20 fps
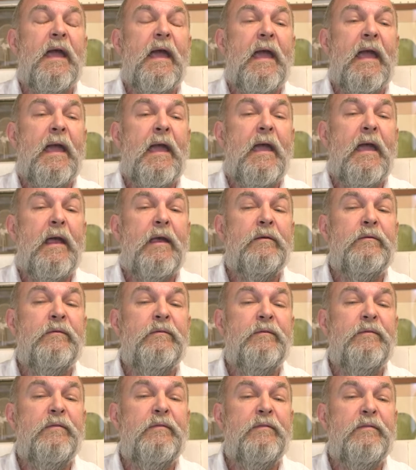And
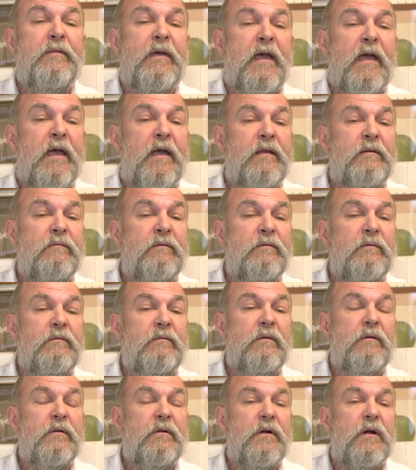then